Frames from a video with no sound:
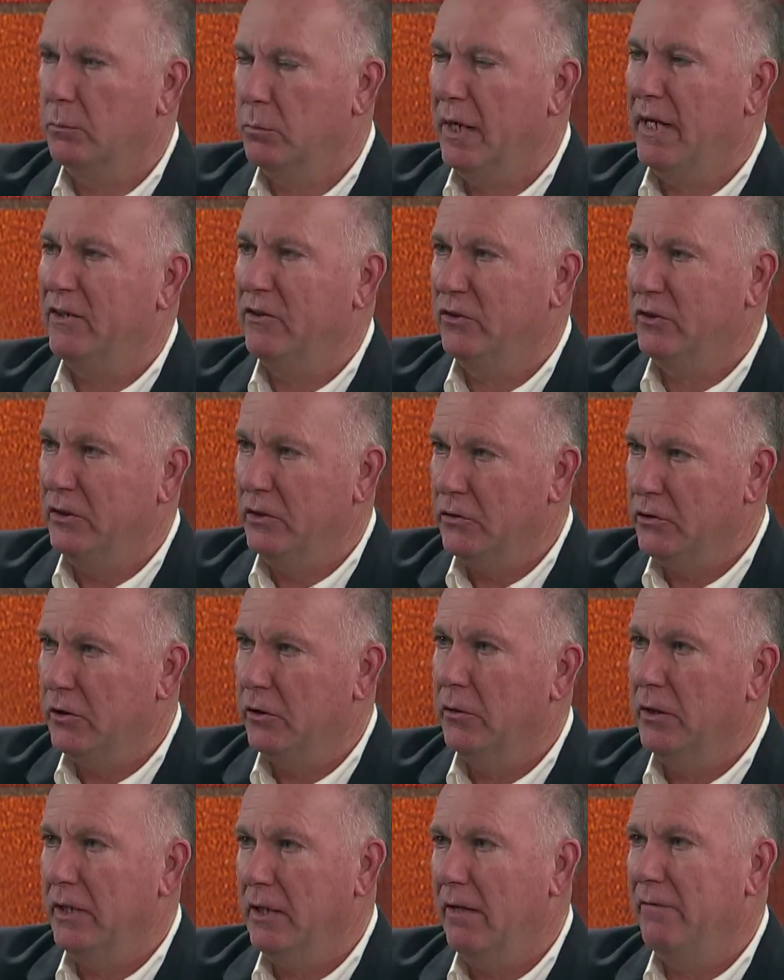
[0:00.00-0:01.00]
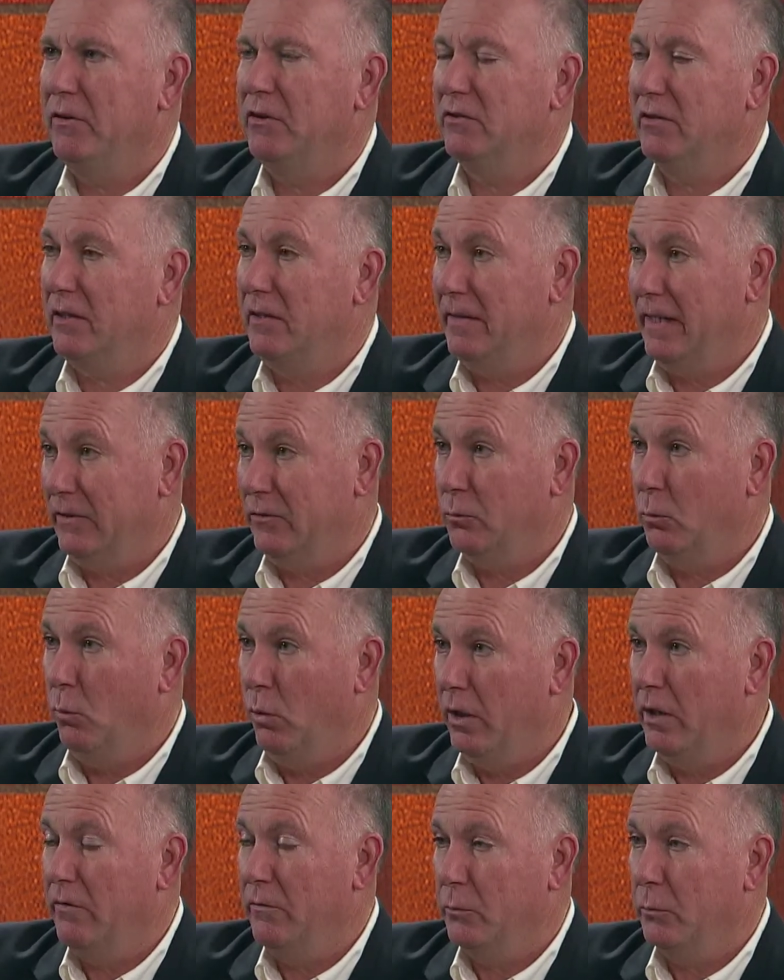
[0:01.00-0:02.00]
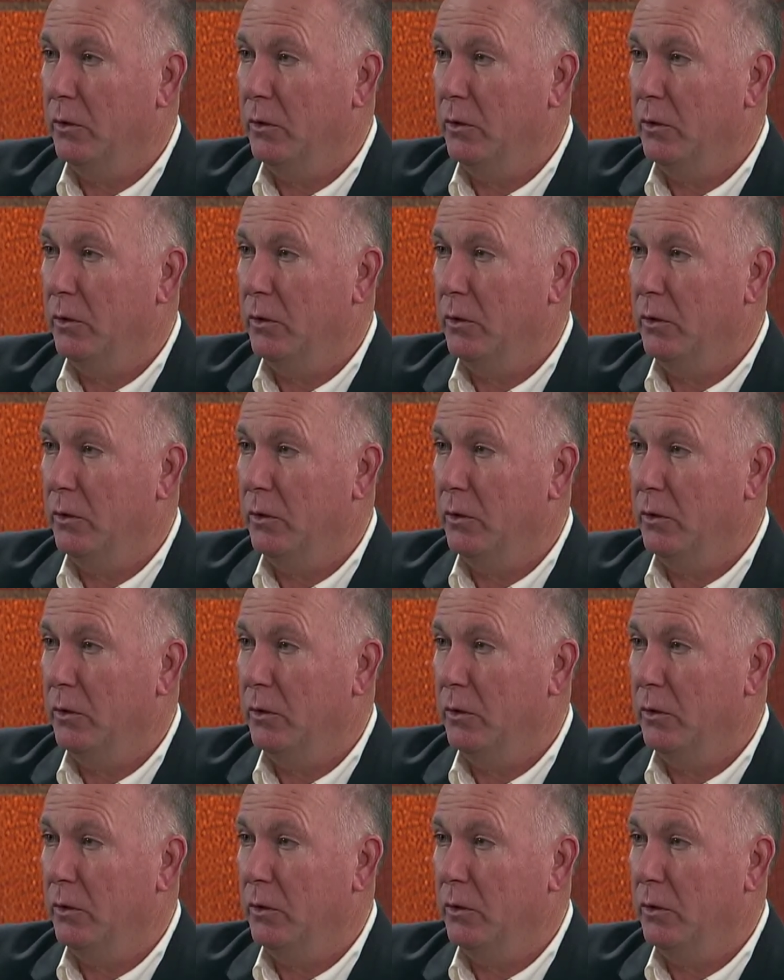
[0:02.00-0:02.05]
a practicing attorney, obviously that's one of the